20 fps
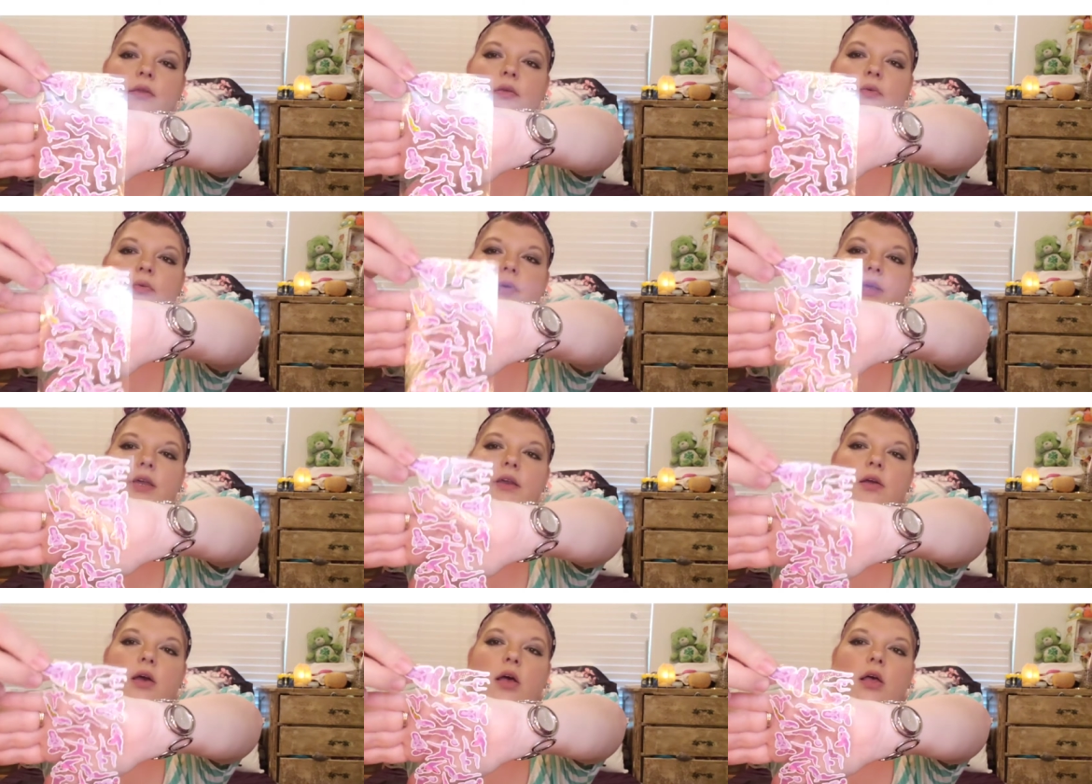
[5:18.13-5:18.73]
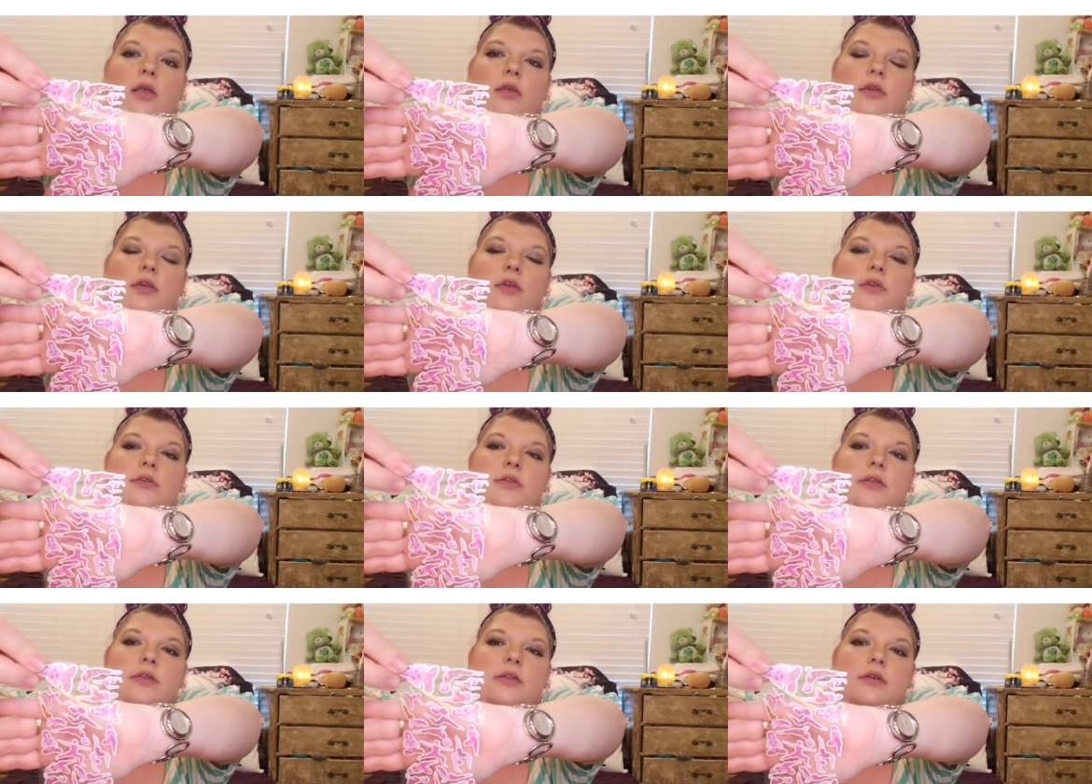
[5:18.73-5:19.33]
We could all
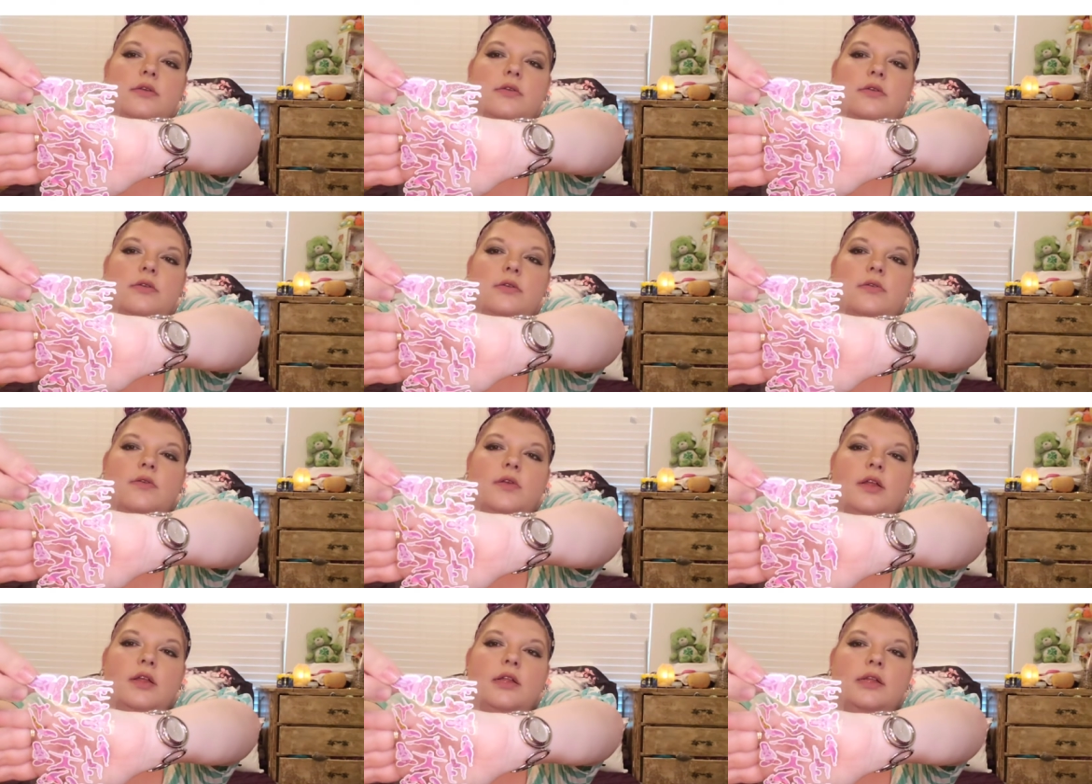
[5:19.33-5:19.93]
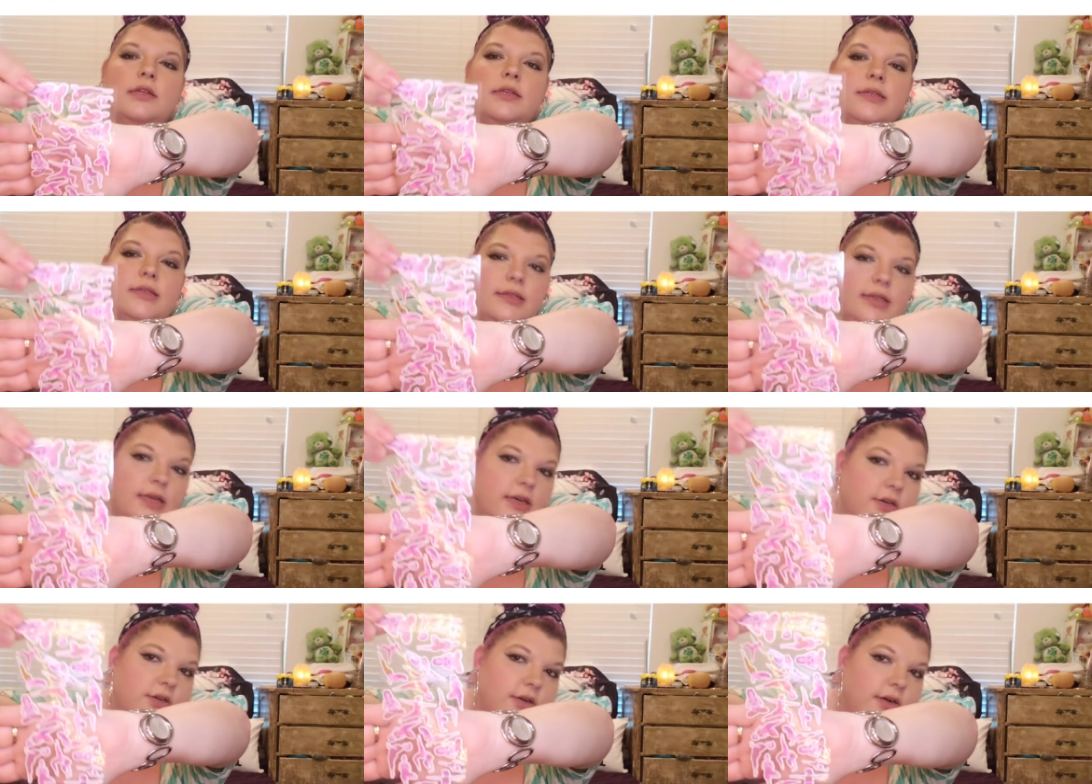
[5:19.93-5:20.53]
use a little
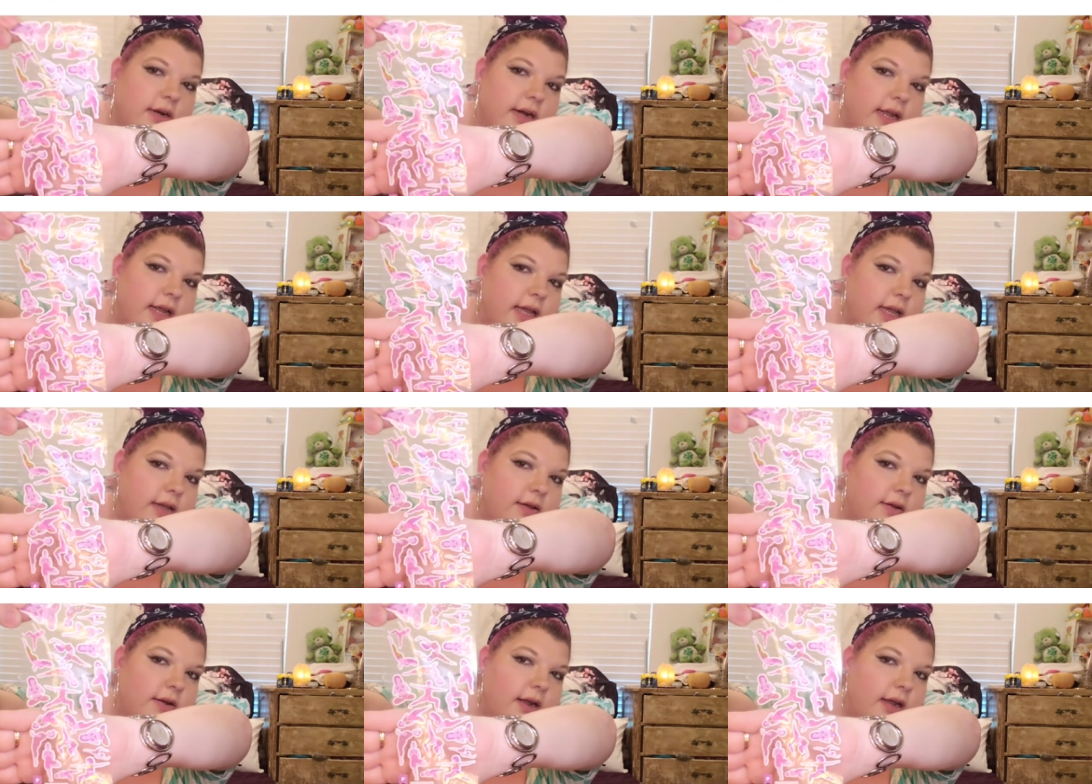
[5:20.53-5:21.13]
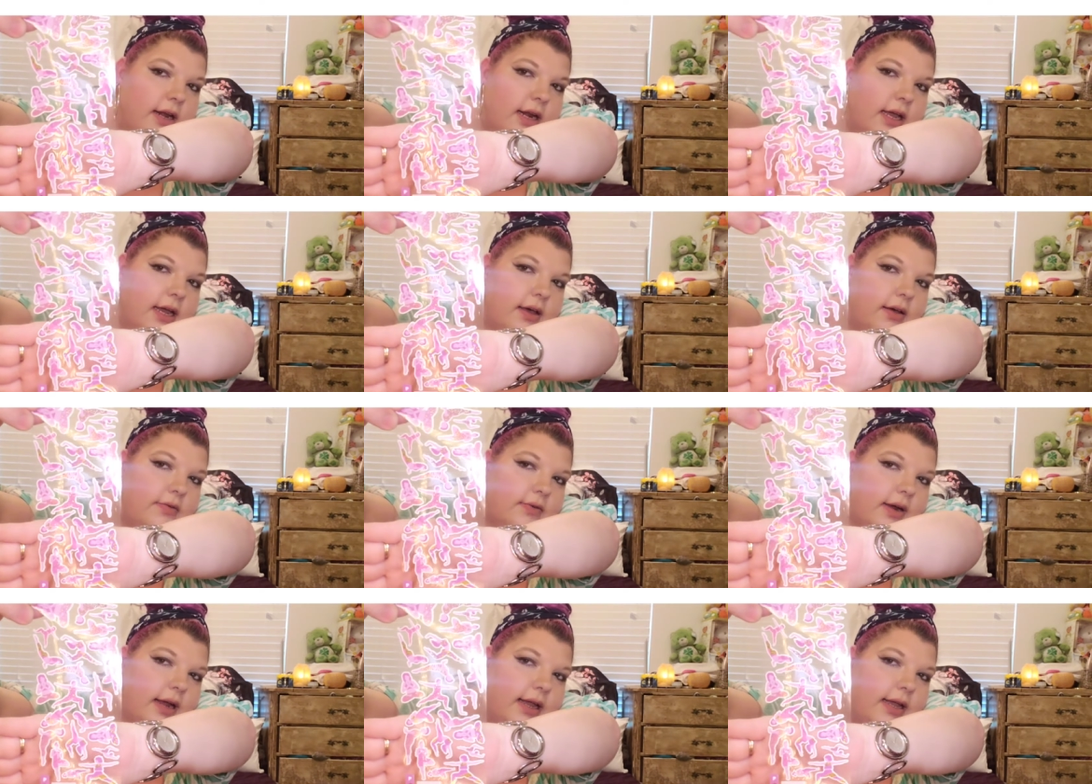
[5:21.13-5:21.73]
centering right
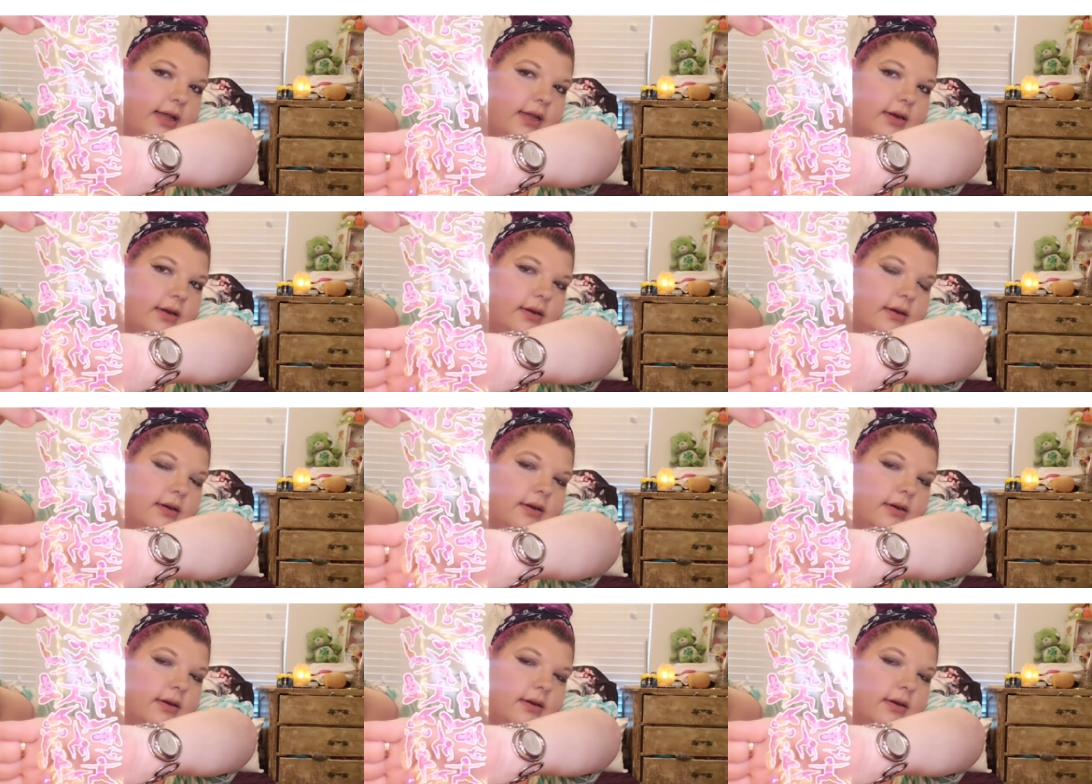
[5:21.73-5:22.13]
now, right?